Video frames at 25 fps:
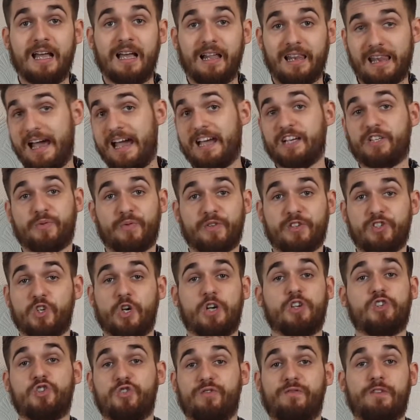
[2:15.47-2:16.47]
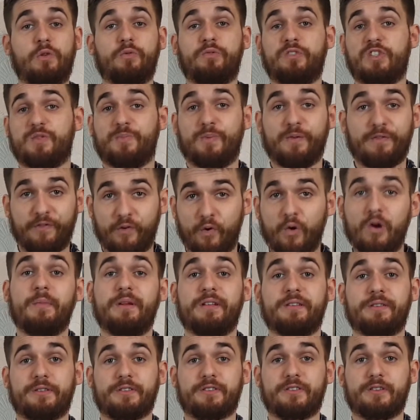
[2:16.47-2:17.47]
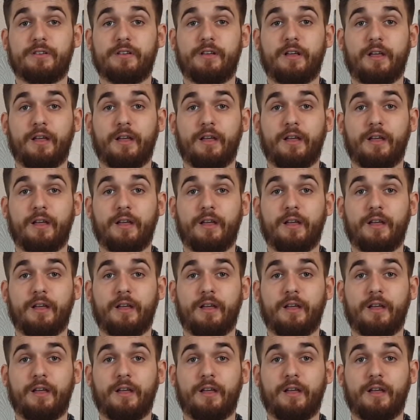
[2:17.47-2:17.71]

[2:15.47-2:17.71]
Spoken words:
lies with John Travolta's performance.